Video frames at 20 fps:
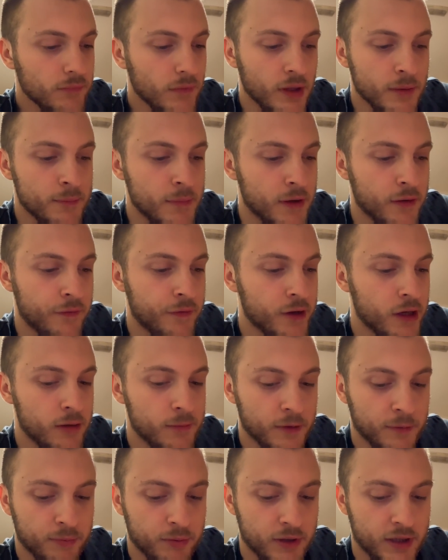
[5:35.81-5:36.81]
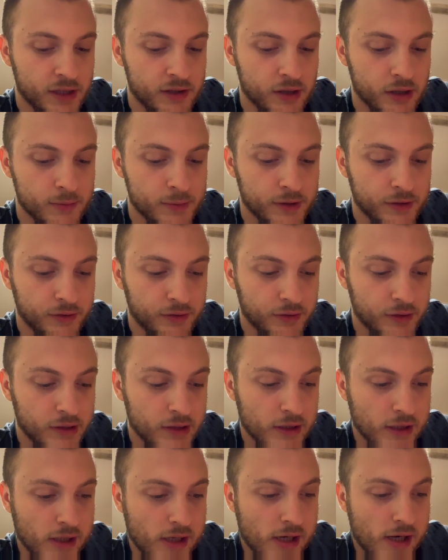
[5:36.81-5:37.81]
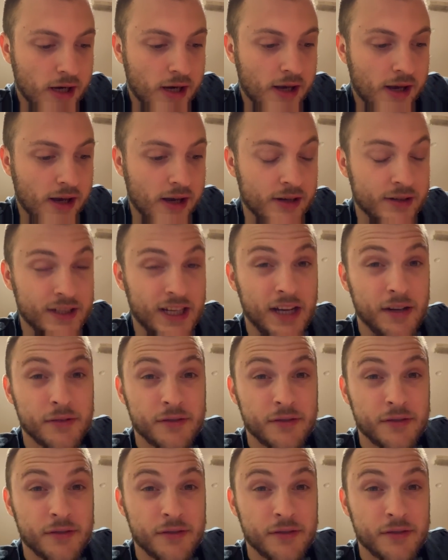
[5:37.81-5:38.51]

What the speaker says: Midfield was pretty anonymous. And yeah,